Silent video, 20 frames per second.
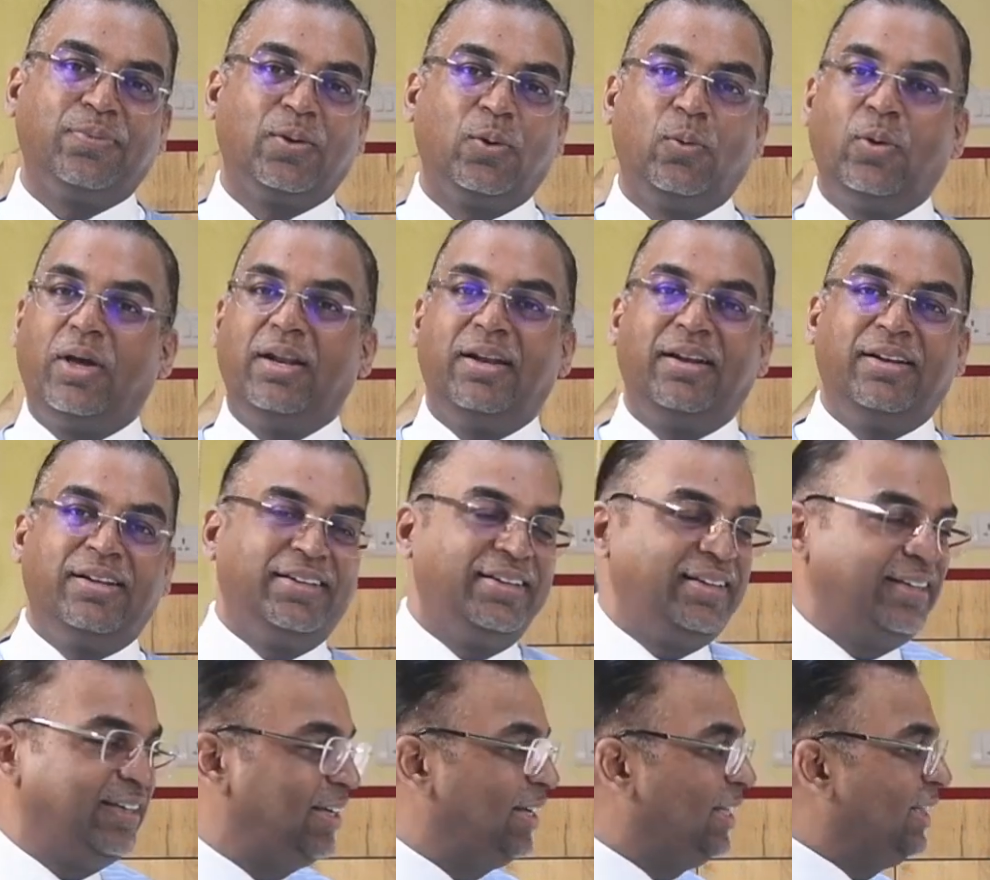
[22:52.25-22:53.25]

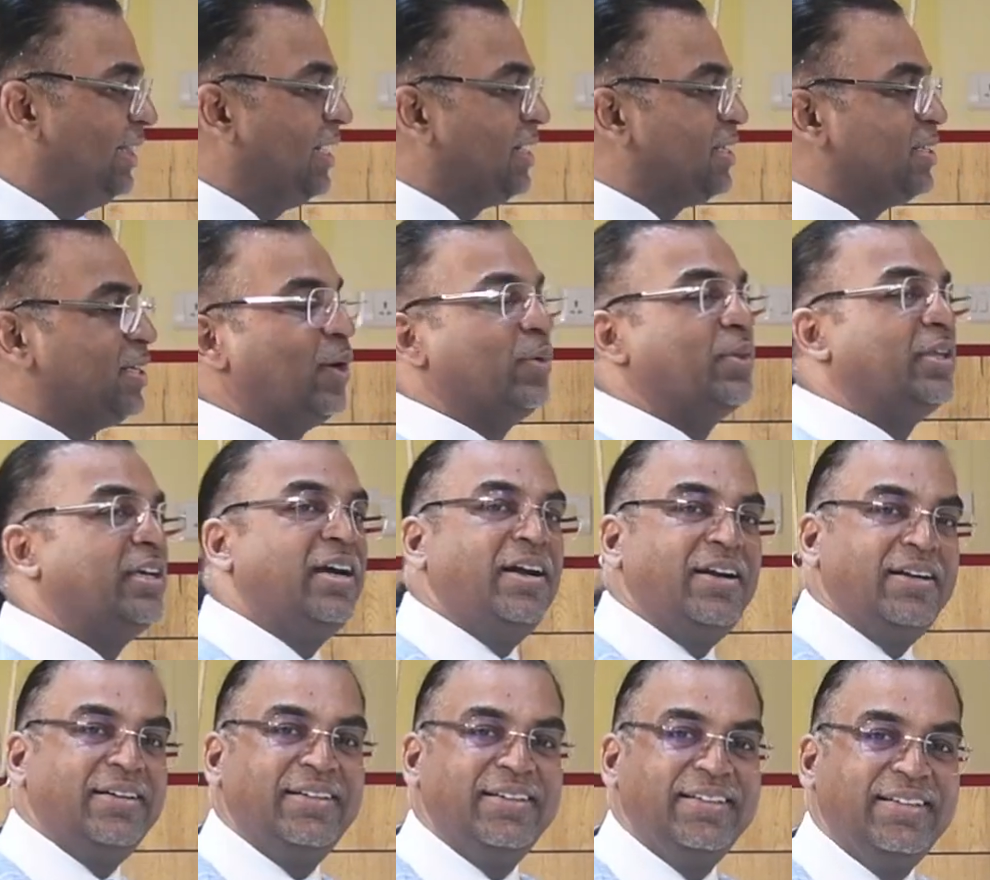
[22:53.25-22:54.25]
Well, that is how they
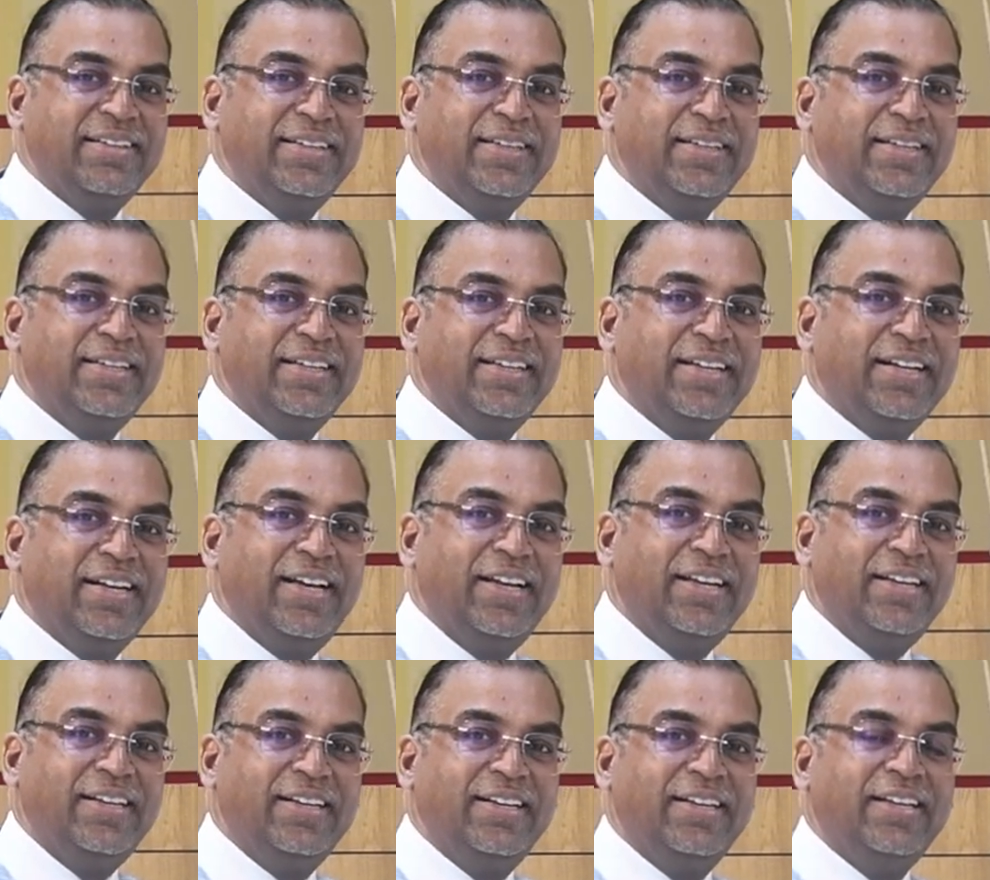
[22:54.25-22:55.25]
are.
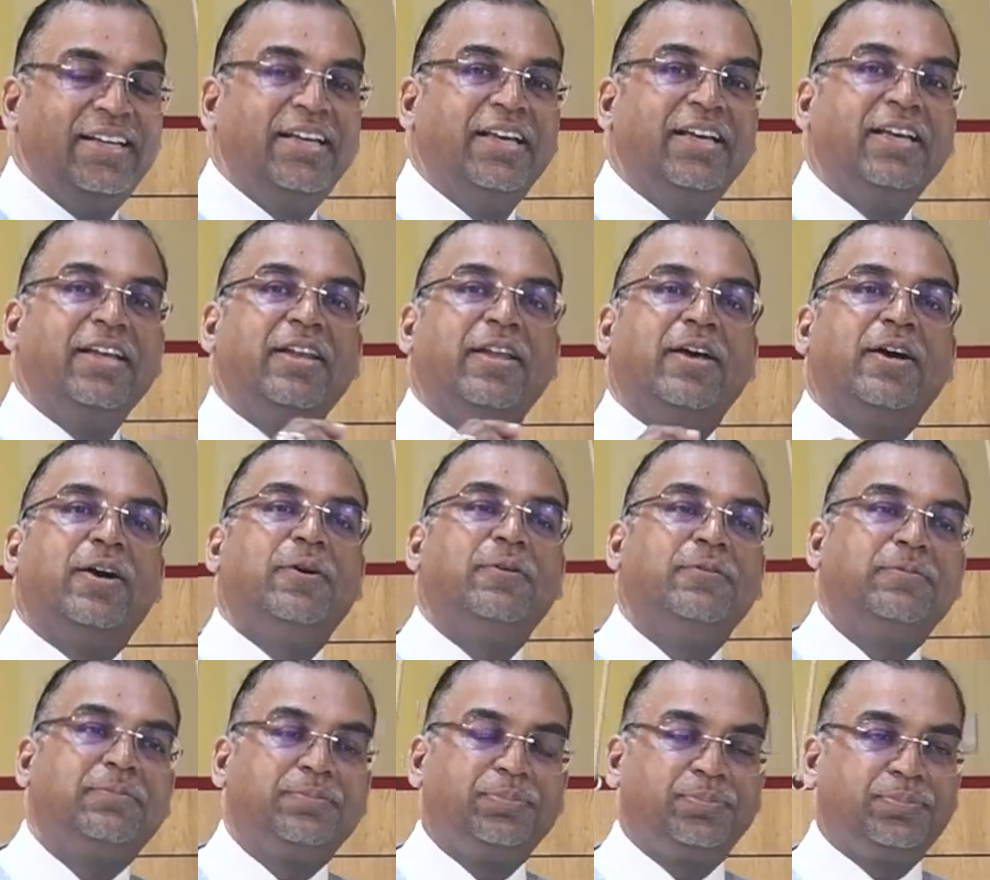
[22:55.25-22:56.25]
Right?
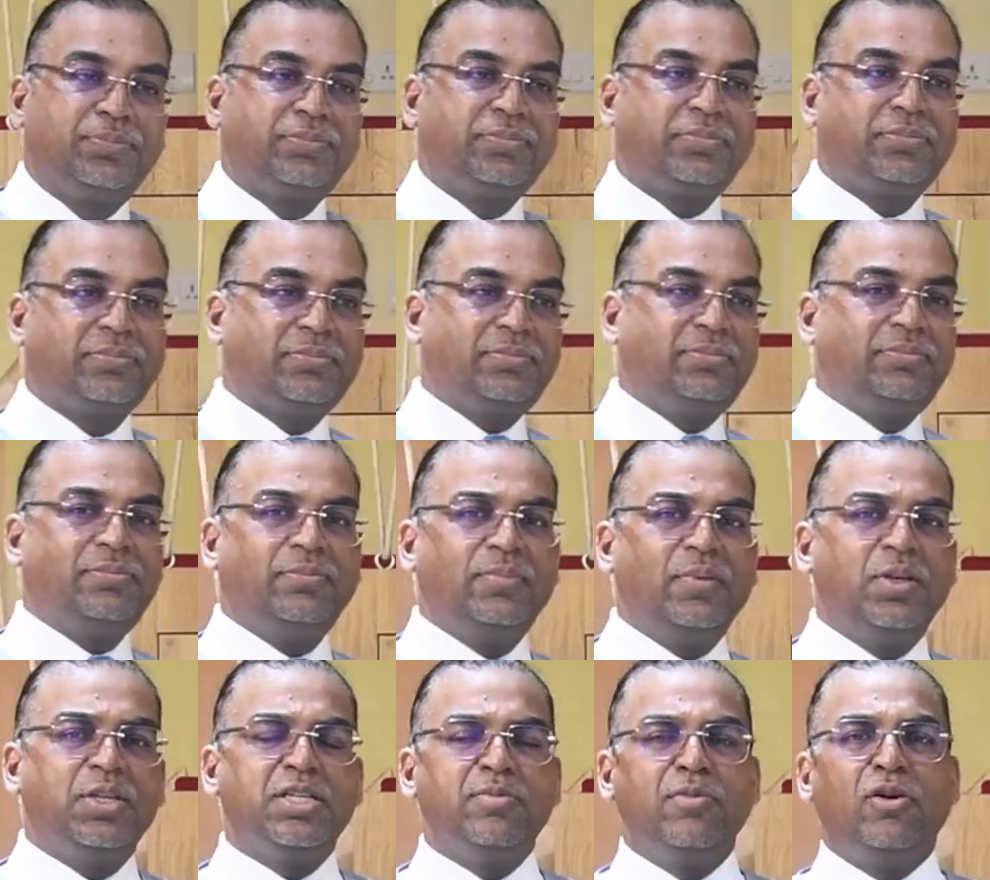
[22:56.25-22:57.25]
Now,
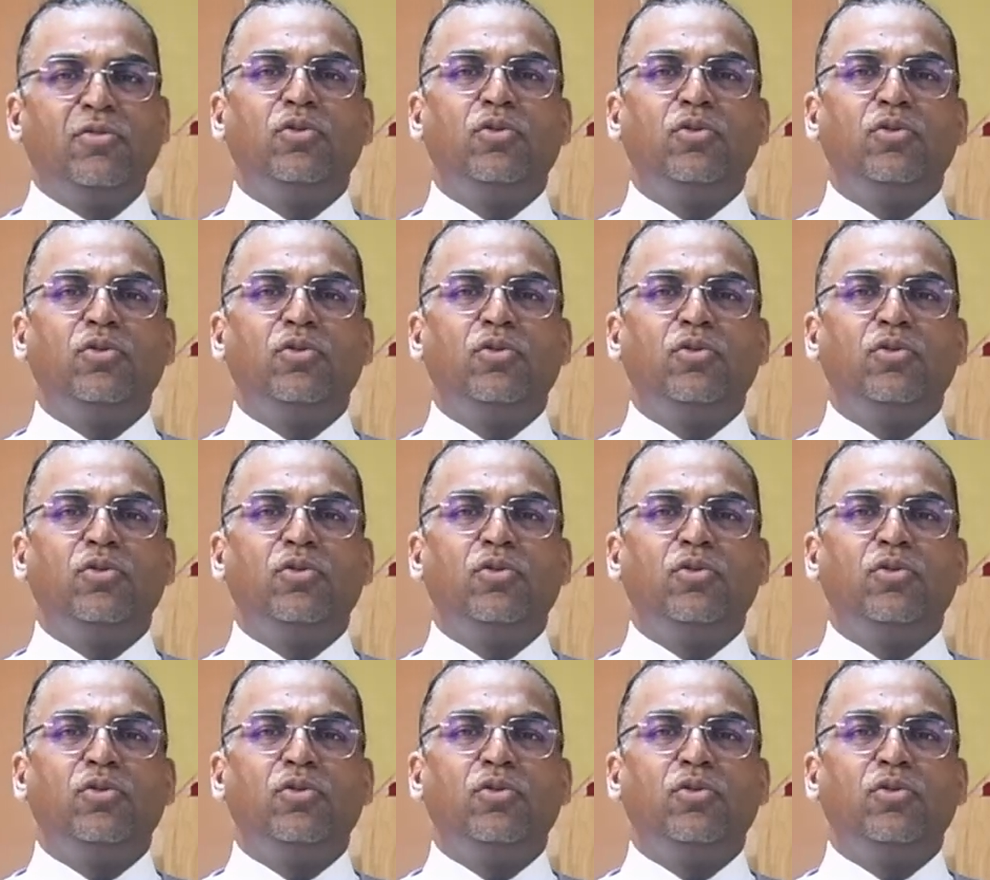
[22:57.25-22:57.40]
some of